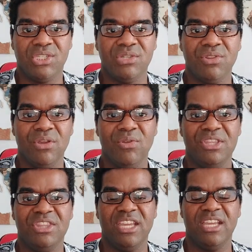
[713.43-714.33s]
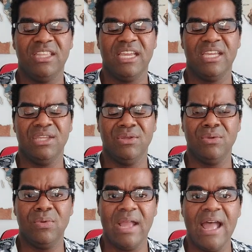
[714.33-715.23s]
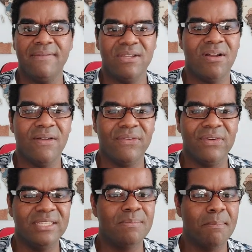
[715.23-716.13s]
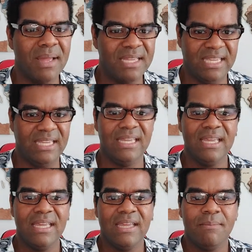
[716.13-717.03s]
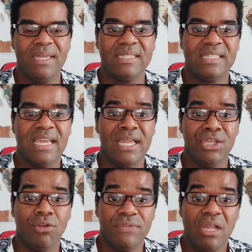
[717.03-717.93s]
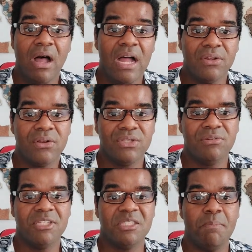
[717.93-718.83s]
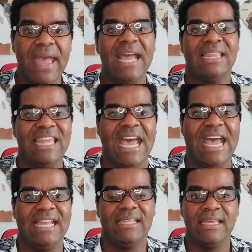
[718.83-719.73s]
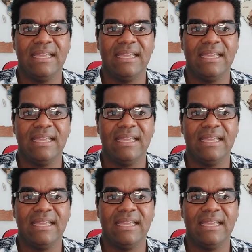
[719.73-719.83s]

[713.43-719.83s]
So the only thing that you have to offer is money, because then you've taught her to expect that.